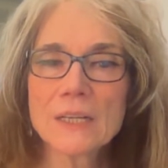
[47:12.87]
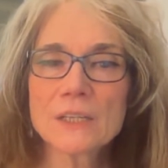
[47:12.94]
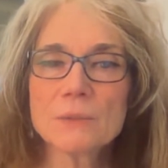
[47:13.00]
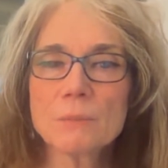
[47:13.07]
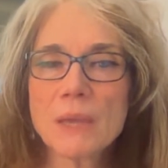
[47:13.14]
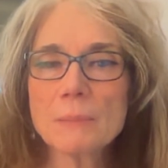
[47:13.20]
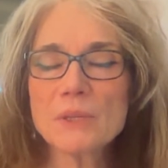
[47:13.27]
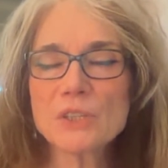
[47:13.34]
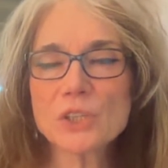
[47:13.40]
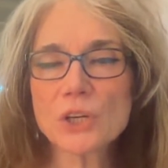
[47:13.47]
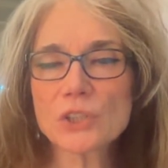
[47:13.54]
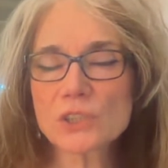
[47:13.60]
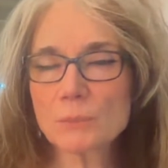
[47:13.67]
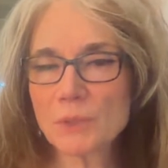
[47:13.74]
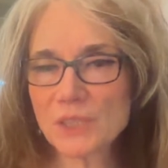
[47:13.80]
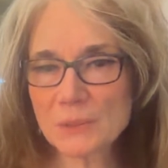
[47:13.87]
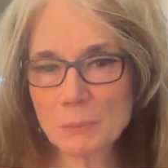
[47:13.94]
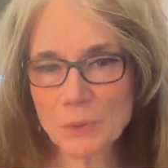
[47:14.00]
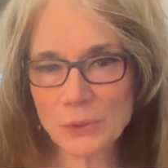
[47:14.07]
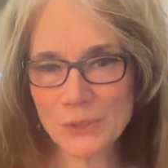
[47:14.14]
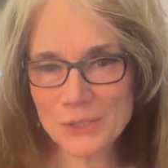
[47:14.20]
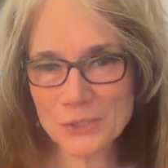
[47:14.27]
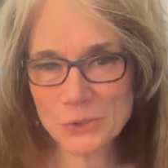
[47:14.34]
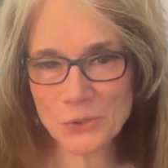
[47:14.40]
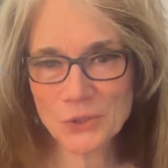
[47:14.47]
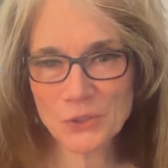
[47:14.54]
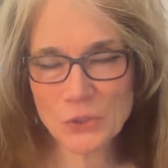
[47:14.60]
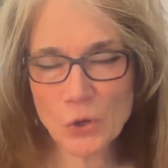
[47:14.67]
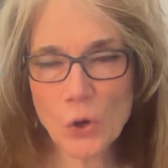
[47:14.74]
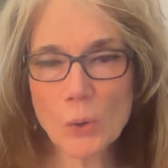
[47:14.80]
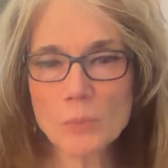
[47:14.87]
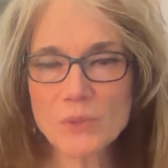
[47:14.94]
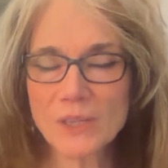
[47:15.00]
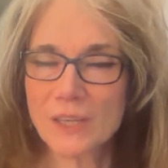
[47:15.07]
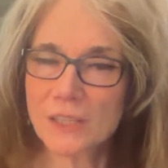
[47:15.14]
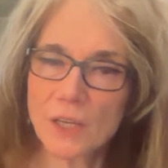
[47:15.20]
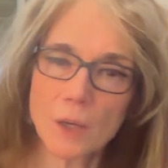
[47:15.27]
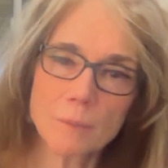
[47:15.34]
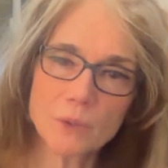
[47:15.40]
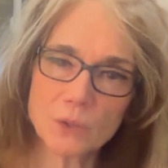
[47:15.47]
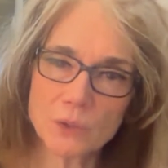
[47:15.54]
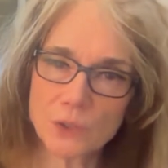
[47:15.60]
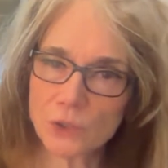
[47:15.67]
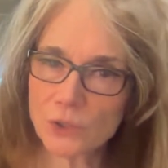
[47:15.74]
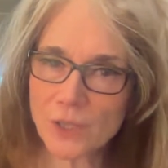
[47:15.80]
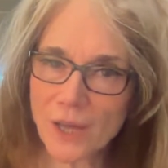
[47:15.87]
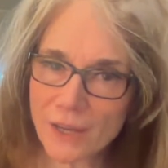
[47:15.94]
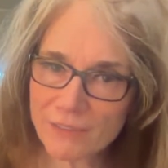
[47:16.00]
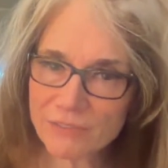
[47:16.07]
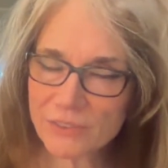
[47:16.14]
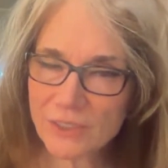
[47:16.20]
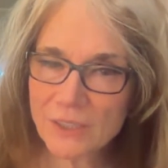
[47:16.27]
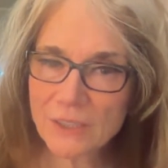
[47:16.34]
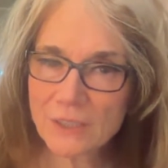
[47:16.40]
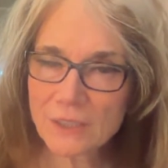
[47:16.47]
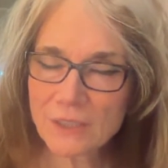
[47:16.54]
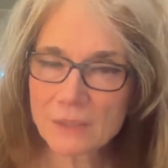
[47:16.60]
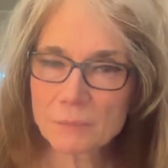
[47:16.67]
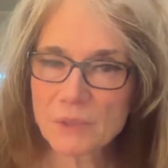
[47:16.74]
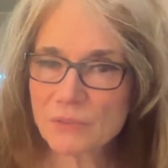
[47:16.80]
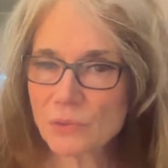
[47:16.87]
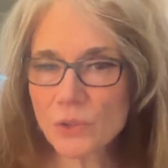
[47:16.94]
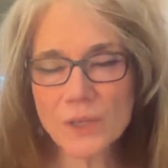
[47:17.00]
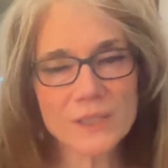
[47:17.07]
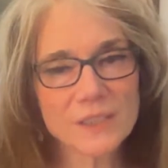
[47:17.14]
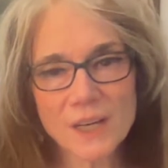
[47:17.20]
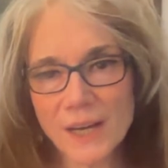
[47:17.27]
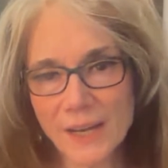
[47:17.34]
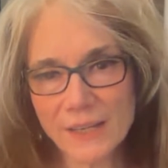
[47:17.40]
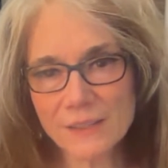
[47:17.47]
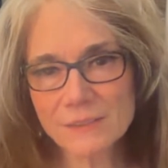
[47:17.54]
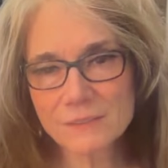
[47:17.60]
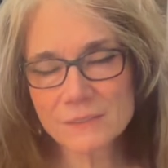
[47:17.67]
Maybe share some experience, strength, and hope that can help you in your life before I die.